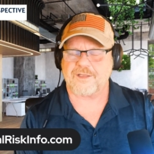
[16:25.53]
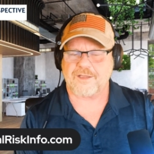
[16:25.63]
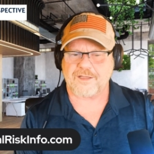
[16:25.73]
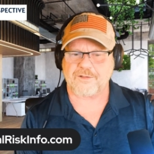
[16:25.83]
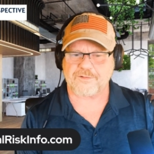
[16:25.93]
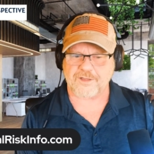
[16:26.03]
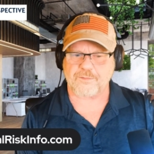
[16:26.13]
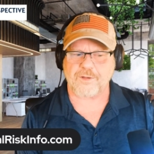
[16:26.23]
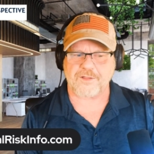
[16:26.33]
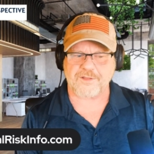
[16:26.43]
And I was
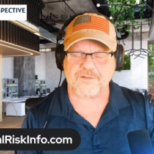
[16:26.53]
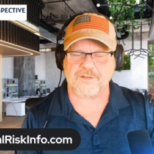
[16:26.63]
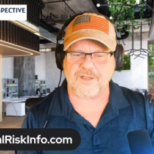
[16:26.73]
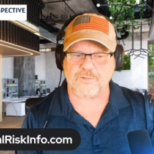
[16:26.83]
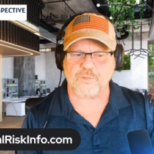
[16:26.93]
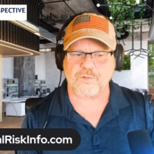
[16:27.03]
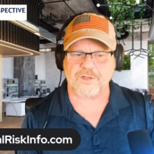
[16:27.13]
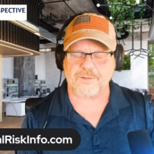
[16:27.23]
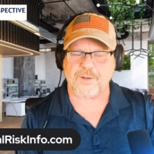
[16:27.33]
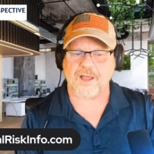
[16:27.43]
like, wow, that's a, that's a
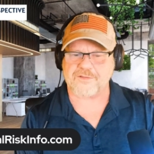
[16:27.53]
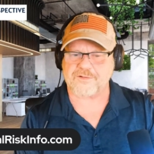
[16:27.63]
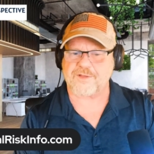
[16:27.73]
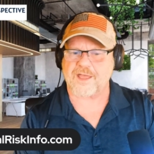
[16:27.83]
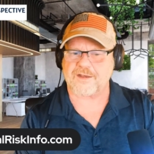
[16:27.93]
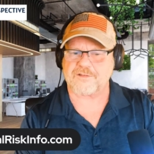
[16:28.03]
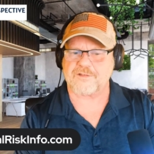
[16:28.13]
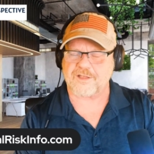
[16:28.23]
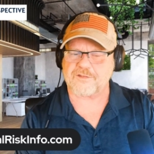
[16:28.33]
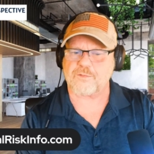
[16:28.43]
really positive
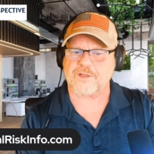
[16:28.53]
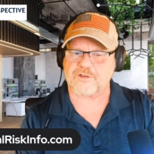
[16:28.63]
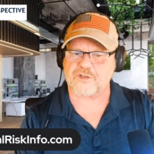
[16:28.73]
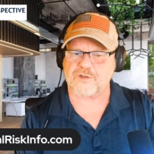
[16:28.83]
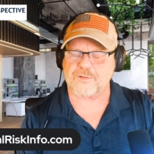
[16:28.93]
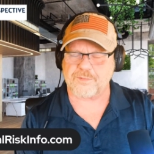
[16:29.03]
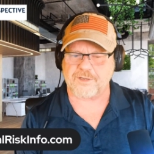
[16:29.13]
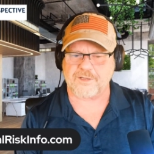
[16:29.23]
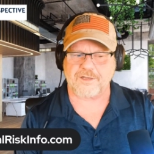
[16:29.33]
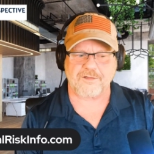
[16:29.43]
attitude. That's the way it should be.
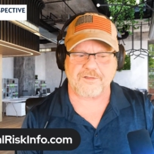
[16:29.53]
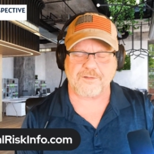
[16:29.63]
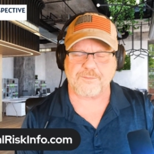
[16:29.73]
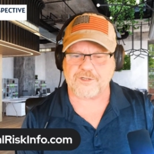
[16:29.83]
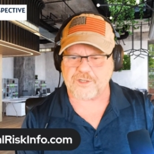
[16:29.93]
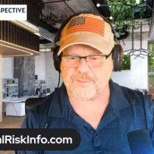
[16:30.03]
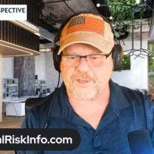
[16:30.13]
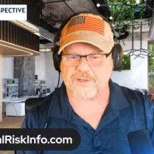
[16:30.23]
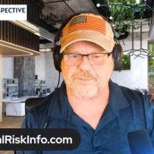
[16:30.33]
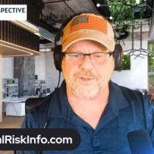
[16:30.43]
You know, you can be chippy
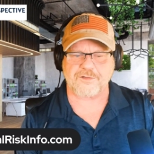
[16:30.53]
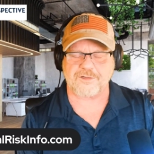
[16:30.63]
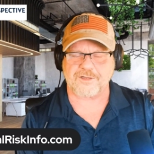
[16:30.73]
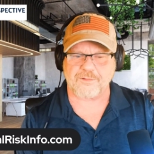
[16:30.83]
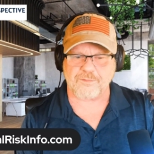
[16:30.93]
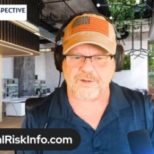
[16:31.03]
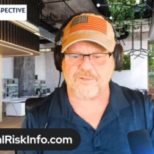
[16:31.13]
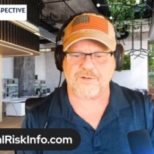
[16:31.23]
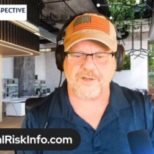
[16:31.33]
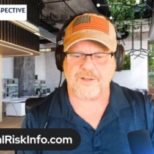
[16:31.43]
on the pitch. You can get
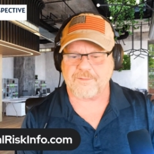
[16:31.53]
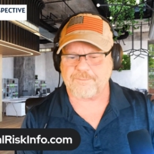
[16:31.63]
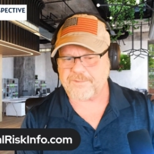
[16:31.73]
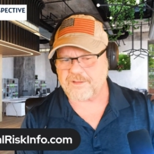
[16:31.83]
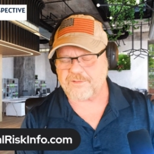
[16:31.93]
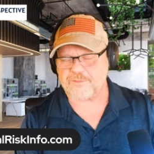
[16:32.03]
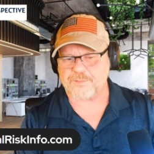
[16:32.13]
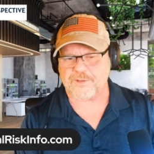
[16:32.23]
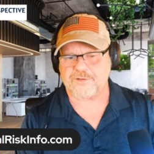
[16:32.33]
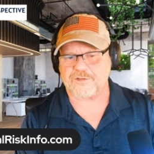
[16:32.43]
whatever. You leave the
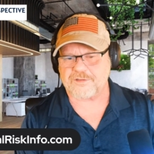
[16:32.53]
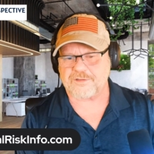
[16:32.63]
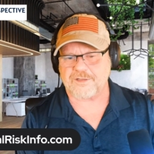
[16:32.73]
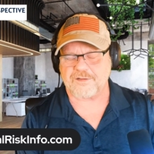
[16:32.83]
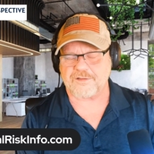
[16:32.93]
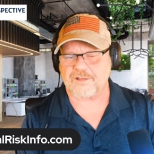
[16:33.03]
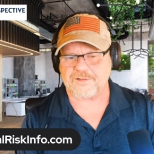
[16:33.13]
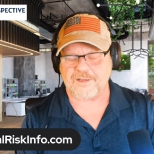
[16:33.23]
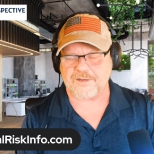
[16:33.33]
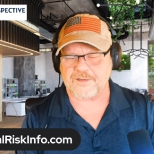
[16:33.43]
pitch and it's all
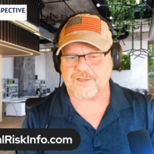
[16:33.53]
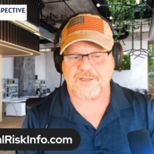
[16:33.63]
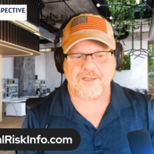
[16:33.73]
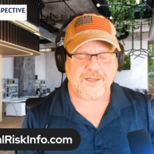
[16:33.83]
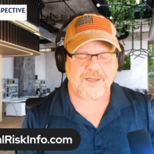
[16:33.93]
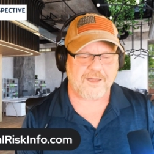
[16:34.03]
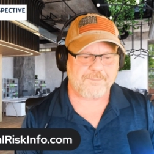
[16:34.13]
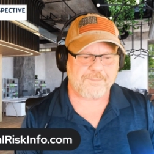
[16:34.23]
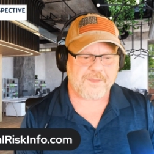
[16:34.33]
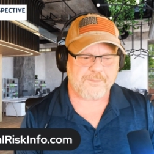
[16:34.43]
done.
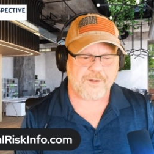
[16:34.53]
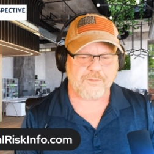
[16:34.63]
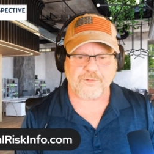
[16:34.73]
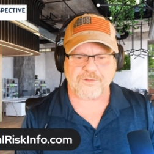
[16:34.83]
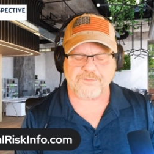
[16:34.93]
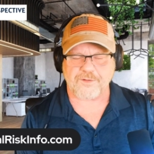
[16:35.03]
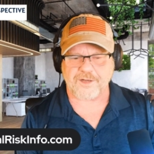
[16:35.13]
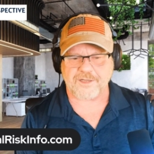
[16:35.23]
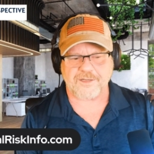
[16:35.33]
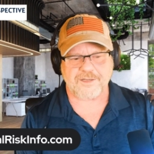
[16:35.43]
Um, but it was really
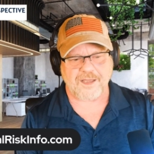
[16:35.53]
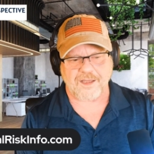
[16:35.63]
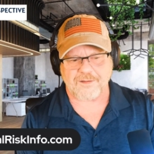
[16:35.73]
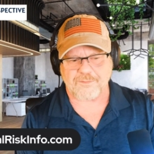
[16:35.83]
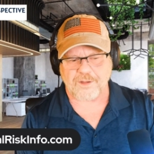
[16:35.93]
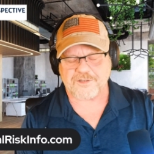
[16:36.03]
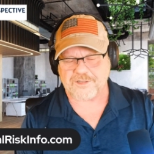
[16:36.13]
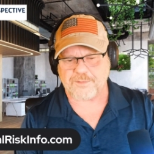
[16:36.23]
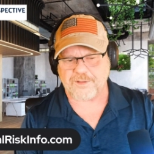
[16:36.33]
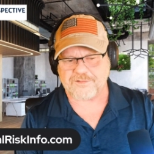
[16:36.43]
funny. Yeah, watching
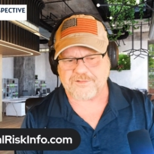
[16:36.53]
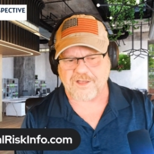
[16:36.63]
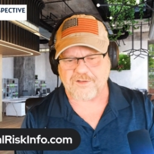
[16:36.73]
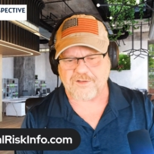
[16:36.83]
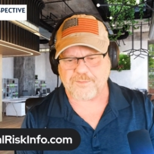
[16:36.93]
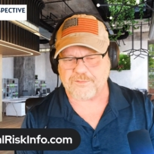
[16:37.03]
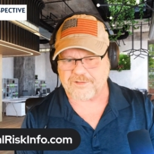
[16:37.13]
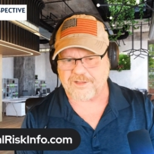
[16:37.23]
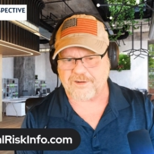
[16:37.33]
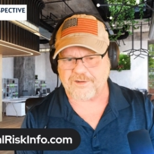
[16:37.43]
them play softball was
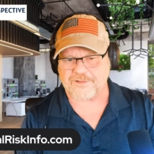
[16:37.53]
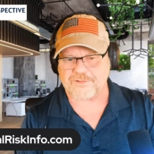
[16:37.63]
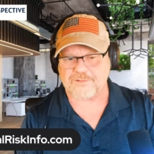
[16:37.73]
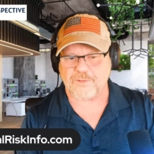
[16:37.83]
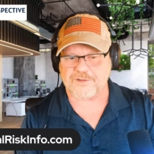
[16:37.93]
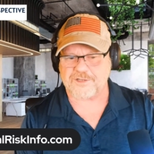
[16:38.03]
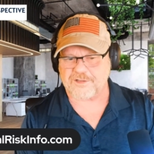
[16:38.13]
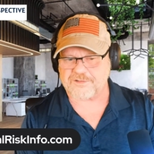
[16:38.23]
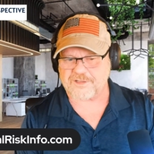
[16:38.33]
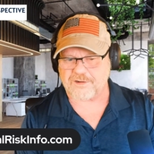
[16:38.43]
hilarious. Watching
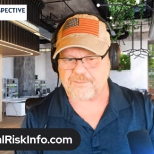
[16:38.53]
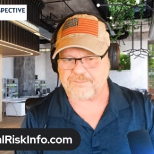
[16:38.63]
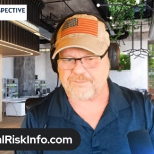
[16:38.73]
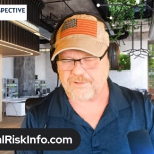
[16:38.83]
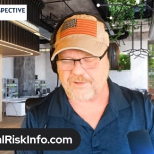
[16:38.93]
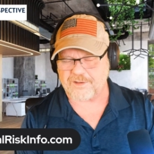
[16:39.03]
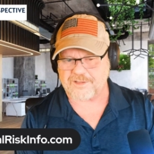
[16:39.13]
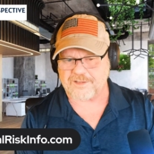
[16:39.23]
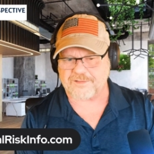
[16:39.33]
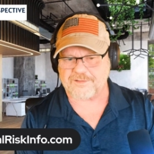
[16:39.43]
us get our rear ends
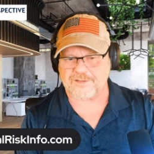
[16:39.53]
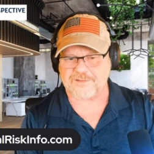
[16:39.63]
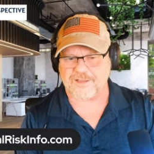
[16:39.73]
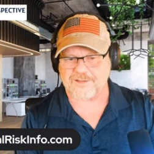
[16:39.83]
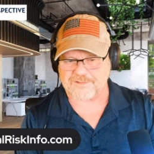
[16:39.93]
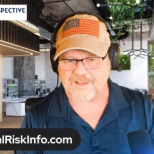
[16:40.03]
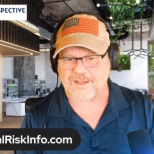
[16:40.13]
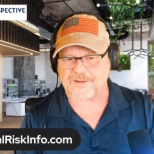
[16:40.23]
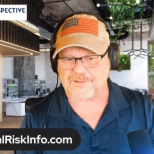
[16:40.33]
kicked at uh, soccer